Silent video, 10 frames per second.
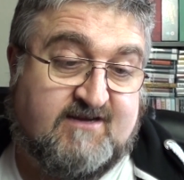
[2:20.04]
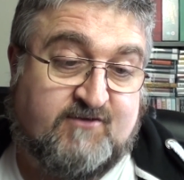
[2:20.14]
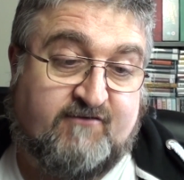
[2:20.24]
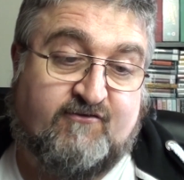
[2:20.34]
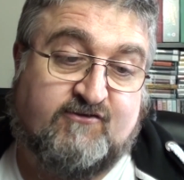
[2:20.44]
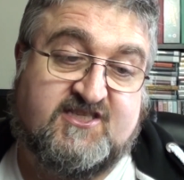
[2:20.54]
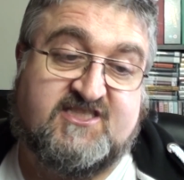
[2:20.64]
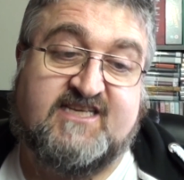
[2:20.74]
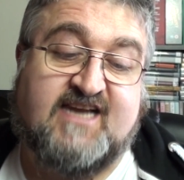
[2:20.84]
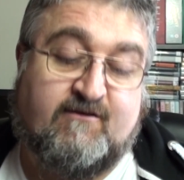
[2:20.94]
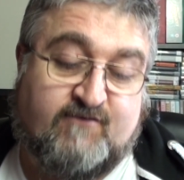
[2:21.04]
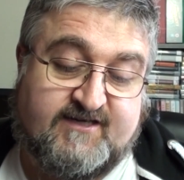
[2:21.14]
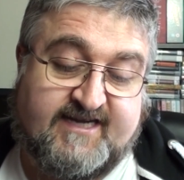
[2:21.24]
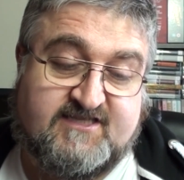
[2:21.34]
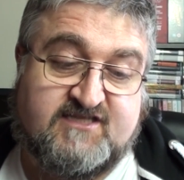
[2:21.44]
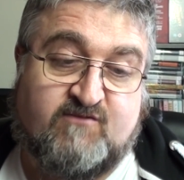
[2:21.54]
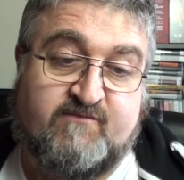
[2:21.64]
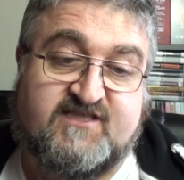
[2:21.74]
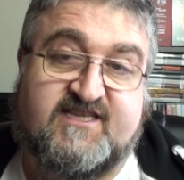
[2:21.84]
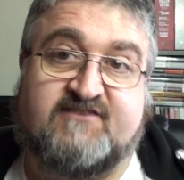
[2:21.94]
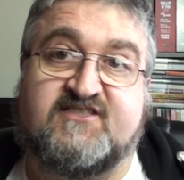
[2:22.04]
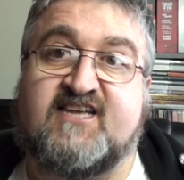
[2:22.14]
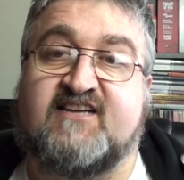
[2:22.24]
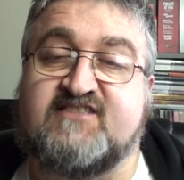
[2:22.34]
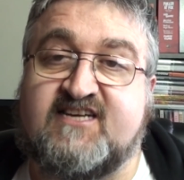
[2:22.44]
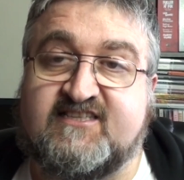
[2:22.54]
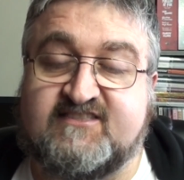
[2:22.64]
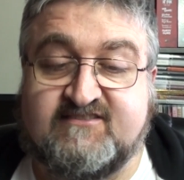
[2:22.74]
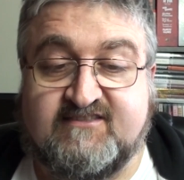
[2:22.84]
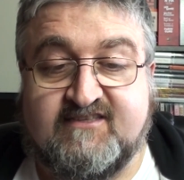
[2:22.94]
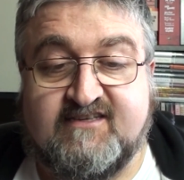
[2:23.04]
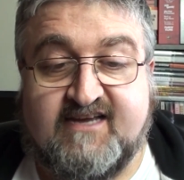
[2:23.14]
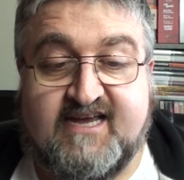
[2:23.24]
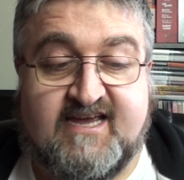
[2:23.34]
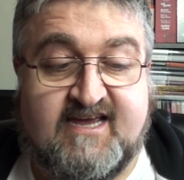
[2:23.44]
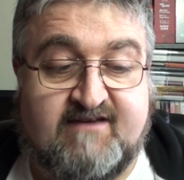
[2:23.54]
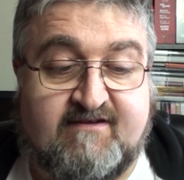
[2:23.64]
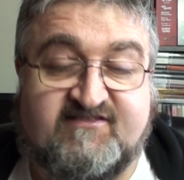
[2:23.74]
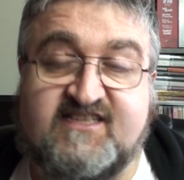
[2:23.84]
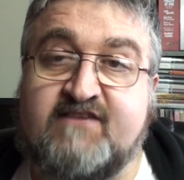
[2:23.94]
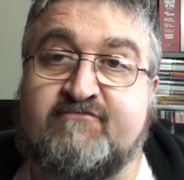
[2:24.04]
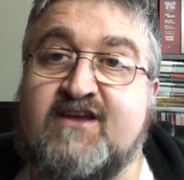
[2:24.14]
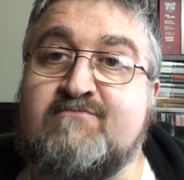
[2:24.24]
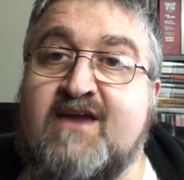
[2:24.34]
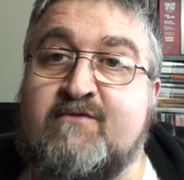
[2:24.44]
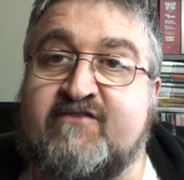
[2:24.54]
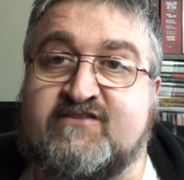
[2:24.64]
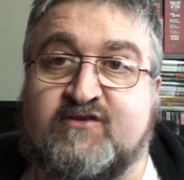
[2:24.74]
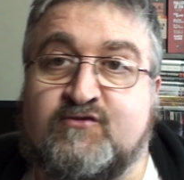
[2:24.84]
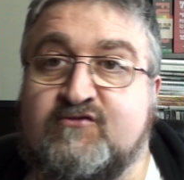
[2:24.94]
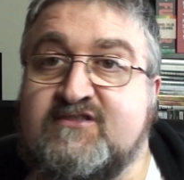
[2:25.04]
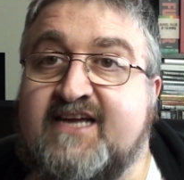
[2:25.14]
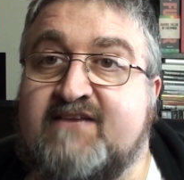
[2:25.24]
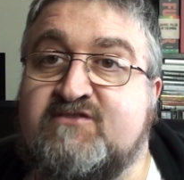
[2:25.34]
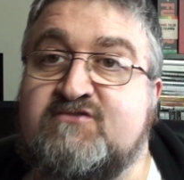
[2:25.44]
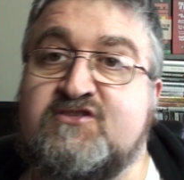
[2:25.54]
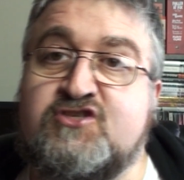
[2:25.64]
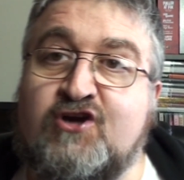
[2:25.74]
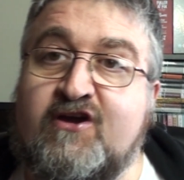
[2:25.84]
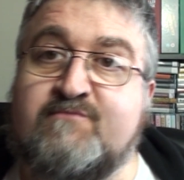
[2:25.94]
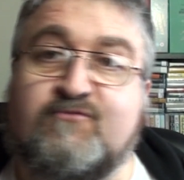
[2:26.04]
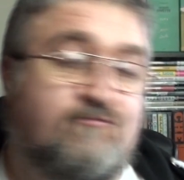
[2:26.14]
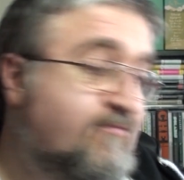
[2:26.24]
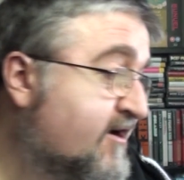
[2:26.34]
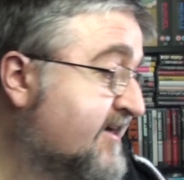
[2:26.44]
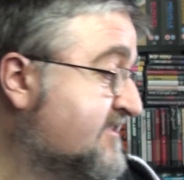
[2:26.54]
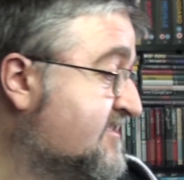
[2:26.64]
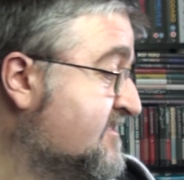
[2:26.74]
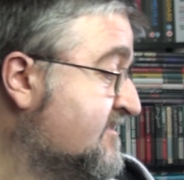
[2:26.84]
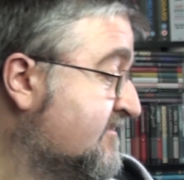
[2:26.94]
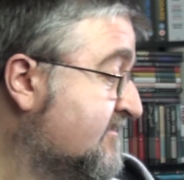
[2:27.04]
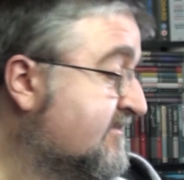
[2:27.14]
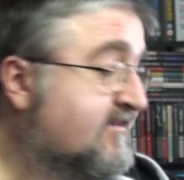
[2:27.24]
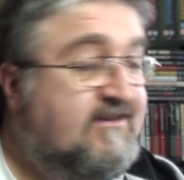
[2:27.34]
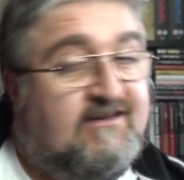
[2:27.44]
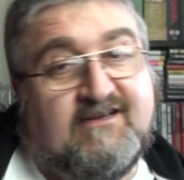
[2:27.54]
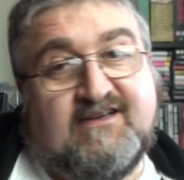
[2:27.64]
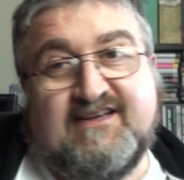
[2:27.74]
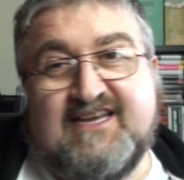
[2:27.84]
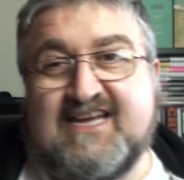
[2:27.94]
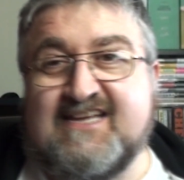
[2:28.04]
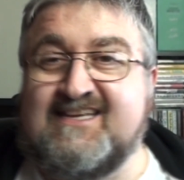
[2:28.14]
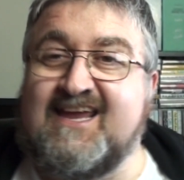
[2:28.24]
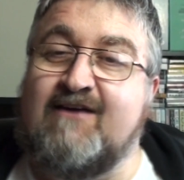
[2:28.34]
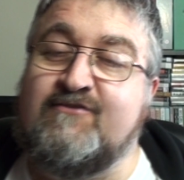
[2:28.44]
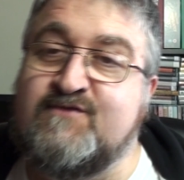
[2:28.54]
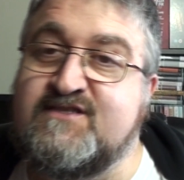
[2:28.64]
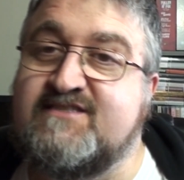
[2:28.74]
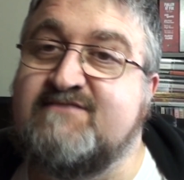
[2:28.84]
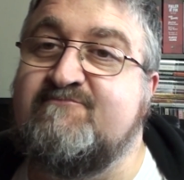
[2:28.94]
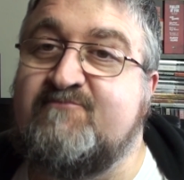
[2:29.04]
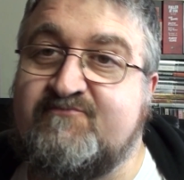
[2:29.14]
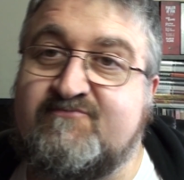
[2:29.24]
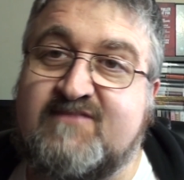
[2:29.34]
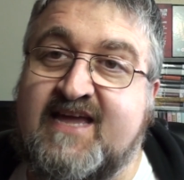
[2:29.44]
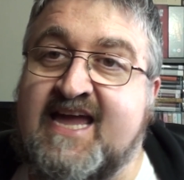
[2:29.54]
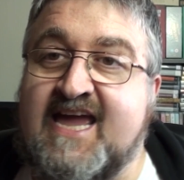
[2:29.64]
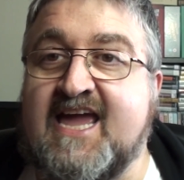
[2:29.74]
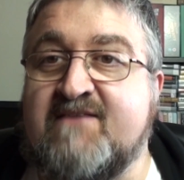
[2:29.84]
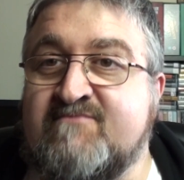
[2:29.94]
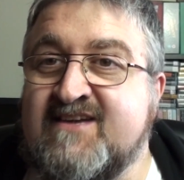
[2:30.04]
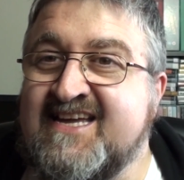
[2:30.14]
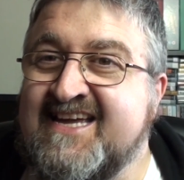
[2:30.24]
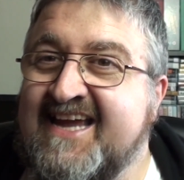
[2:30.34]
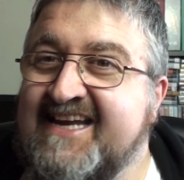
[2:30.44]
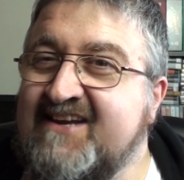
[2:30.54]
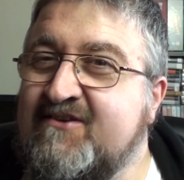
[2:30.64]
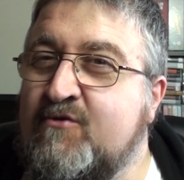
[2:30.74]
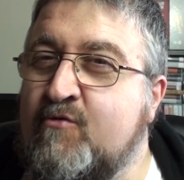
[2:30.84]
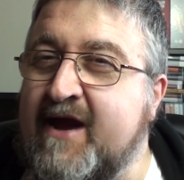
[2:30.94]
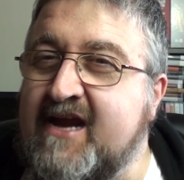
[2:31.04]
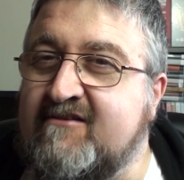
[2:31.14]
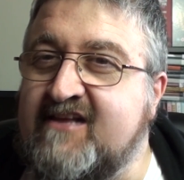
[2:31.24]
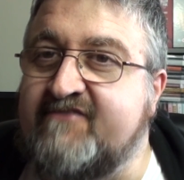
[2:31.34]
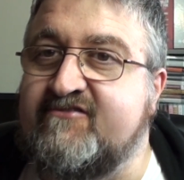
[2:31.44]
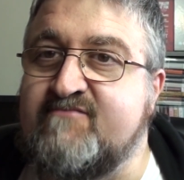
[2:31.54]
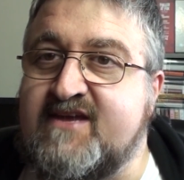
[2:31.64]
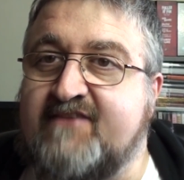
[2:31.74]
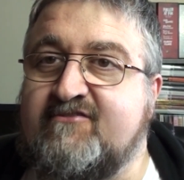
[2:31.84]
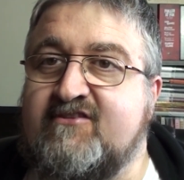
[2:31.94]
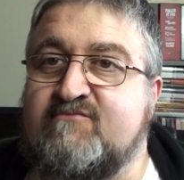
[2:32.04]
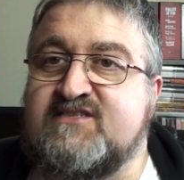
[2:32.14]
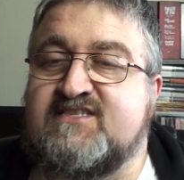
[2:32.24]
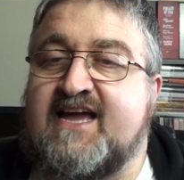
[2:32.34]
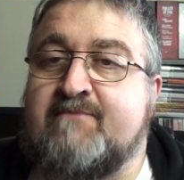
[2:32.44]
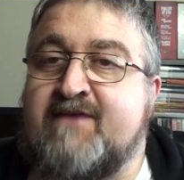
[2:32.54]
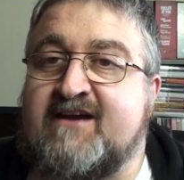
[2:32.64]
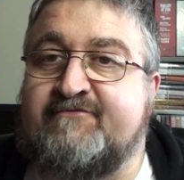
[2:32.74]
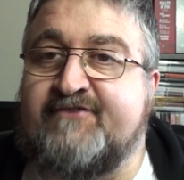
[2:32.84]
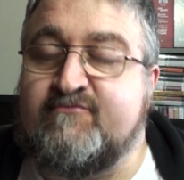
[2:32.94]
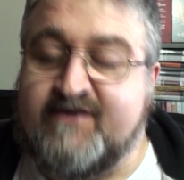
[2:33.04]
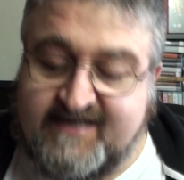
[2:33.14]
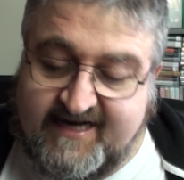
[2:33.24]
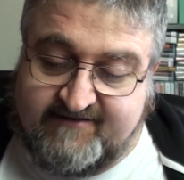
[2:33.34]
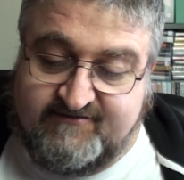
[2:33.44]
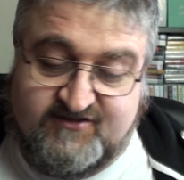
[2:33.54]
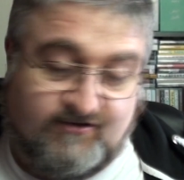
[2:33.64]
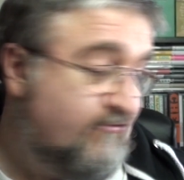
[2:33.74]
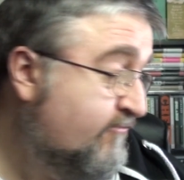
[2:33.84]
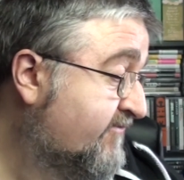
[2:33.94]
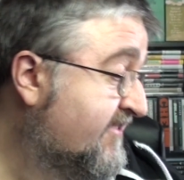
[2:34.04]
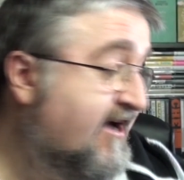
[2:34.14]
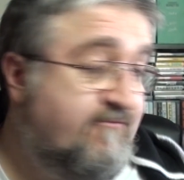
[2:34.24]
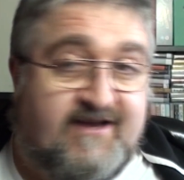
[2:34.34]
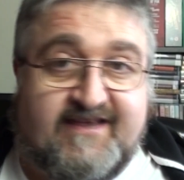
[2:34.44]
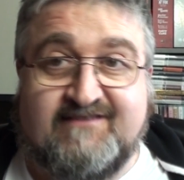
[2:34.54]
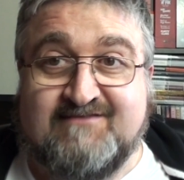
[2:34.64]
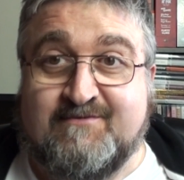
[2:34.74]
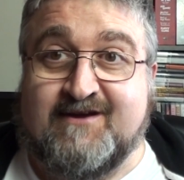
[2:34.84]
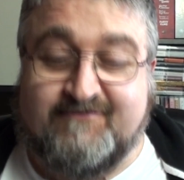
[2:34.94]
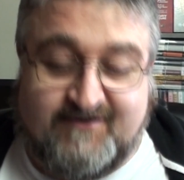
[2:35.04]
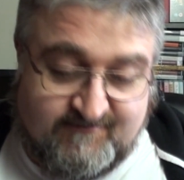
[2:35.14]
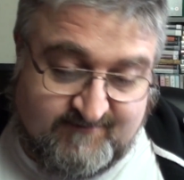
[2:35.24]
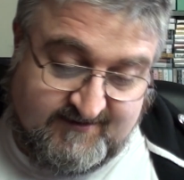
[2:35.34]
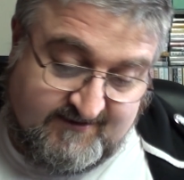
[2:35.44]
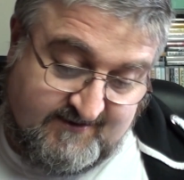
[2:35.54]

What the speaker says: I'm looking forward to seeing that one. This is the one with Stellan Skarsgård. I've seen the remake with Christopher Nolan did, which is enjoyable, but it's, you can tell there was, it didn't quite click for me. I thought there was a better film in there, so hopefully that'll be the better film.